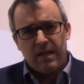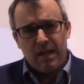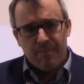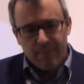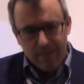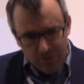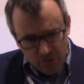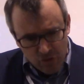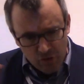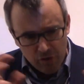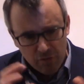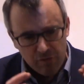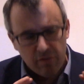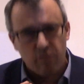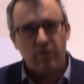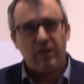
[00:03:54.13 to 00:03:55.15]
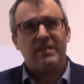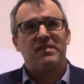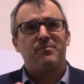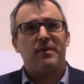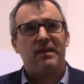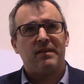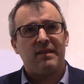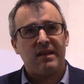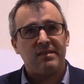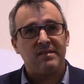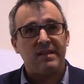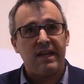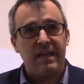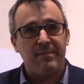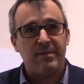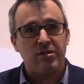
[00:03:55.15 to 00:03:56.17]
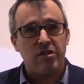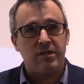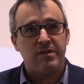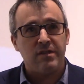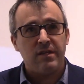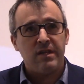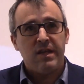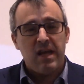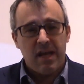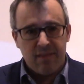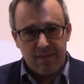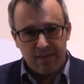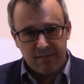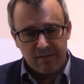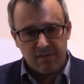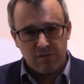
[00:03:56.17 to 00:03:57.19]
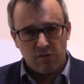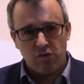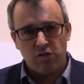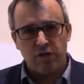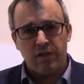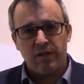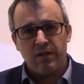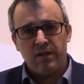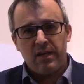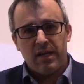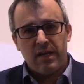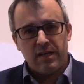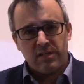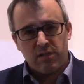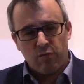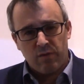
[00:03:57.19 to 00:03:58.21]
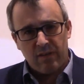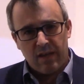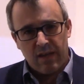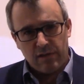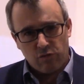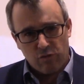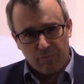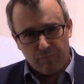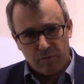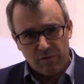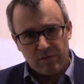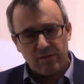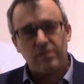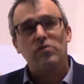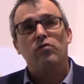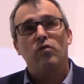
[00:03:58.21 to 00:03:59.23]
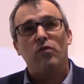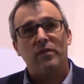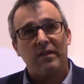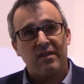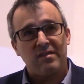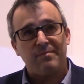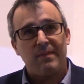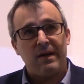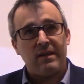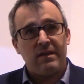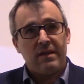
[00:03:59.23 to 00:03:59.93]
It makes sure you're in the right spot, takes the images, and then the surgeon is the one that actually puts the screw in the spot